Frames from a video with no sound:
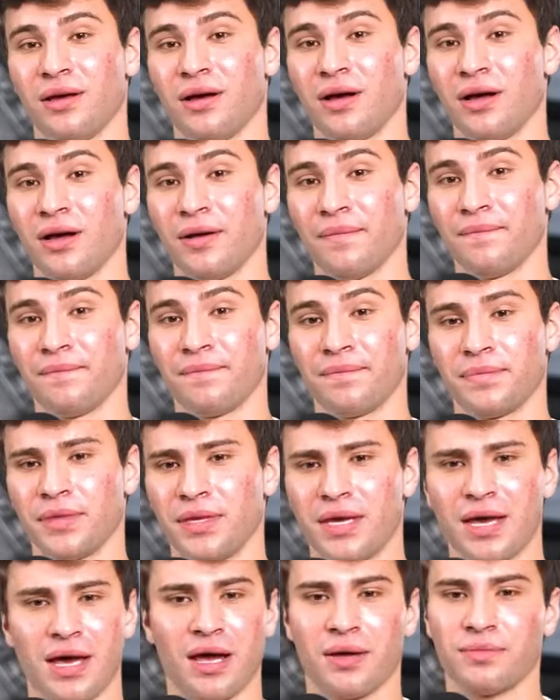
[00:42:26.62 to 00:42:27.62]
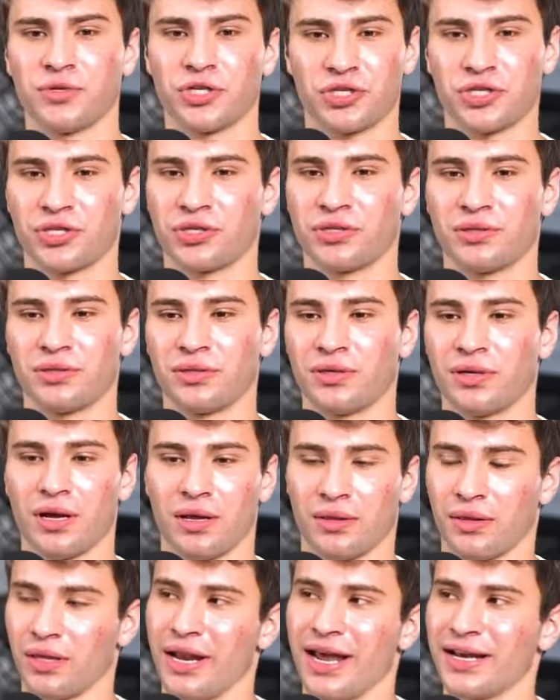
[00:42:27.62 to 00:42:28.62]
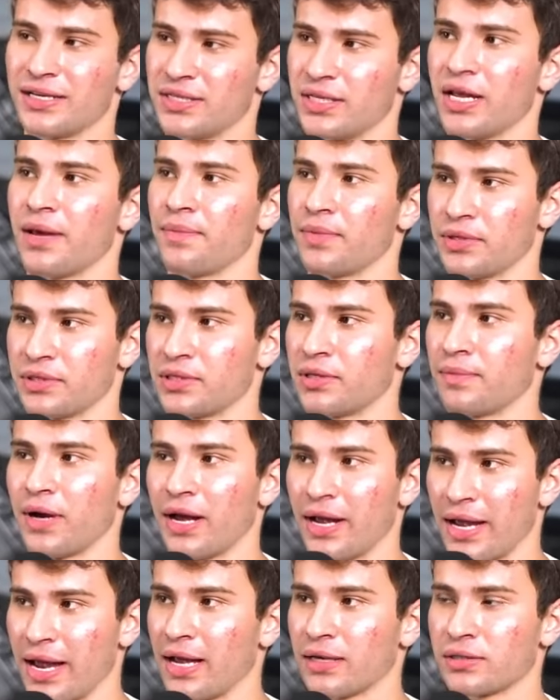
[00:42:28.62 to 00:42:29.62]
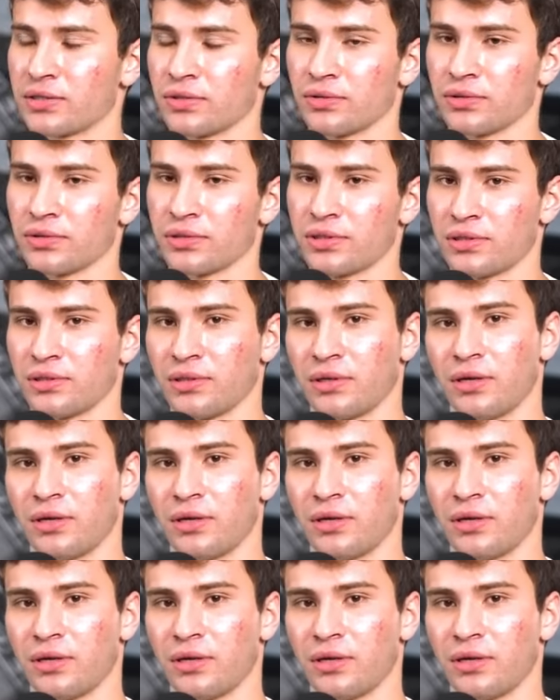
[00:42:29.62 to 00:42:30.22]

um, yeah, I'm just the next step is to buy axles.